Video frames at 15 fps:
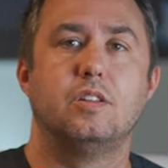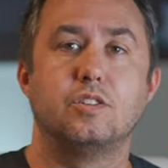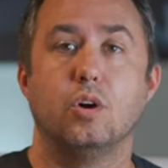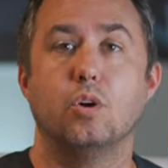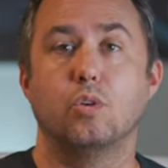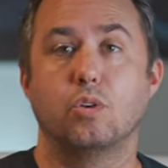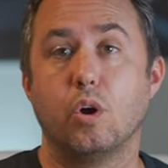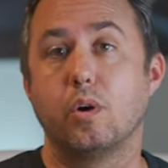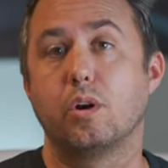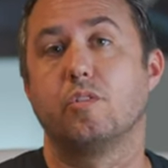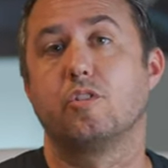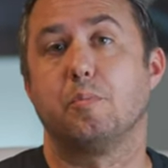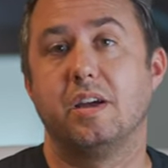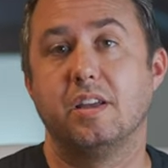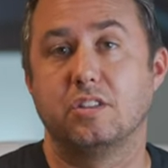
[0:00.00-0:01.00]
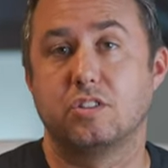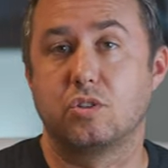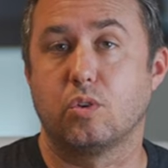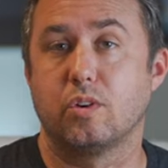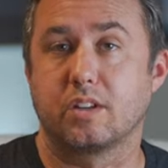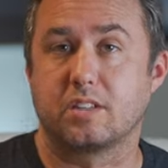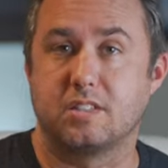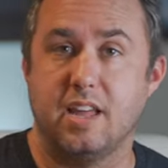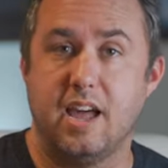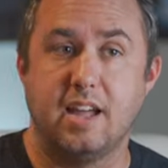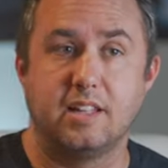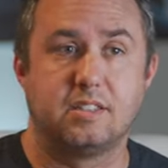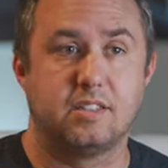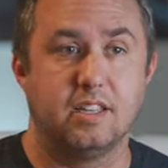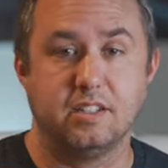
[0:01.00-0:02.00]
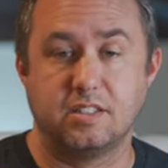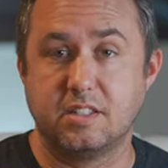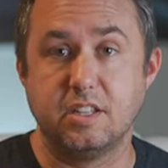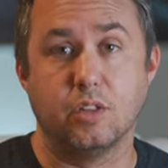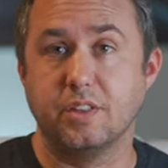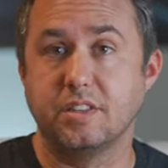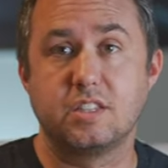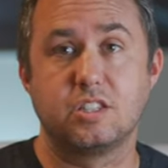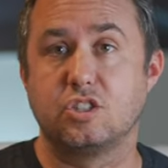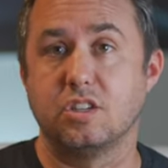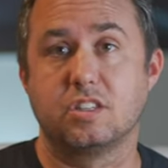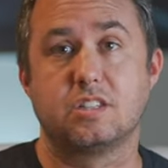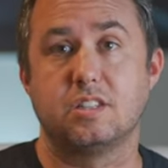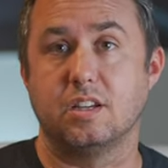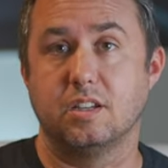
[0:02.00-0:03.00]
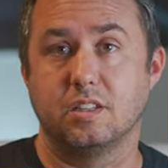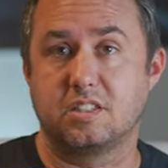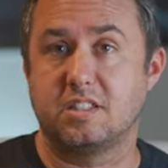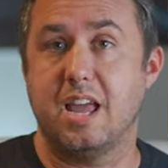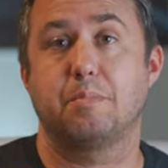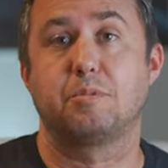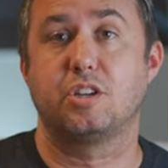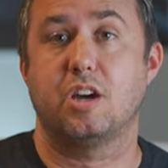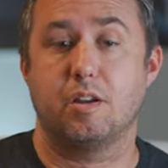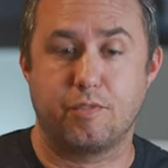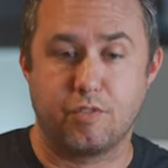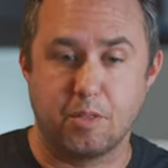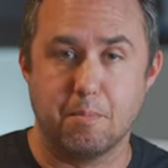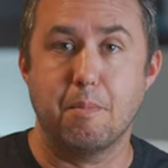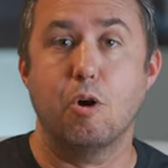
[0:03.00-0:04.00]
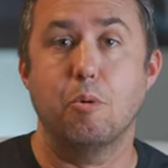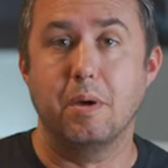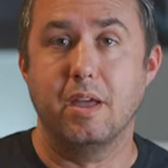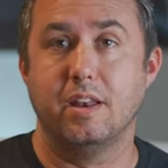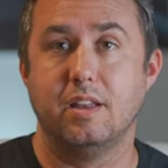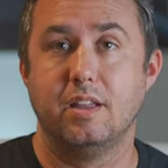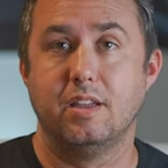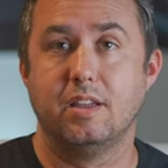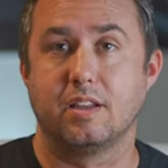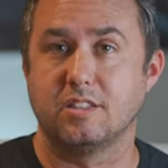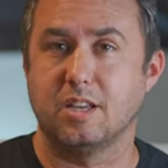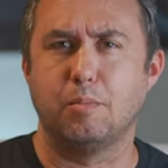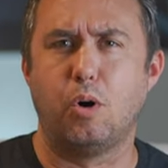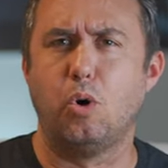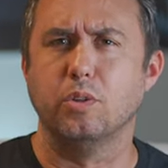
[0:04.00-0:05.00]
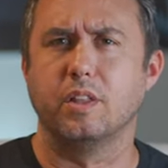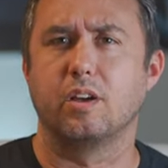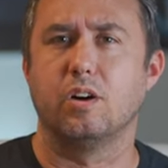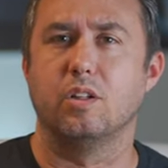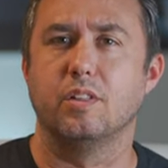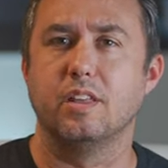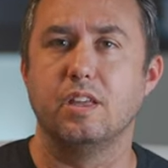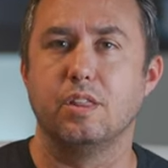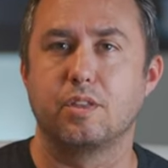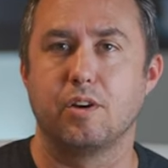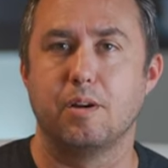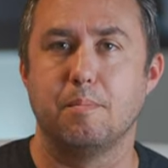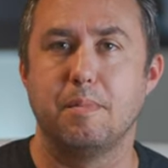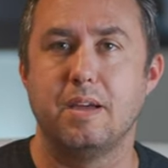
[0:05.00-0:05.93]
So going over to my historic stats, and still this is just a snapshot for the moment, because I'm holding all the ether I'm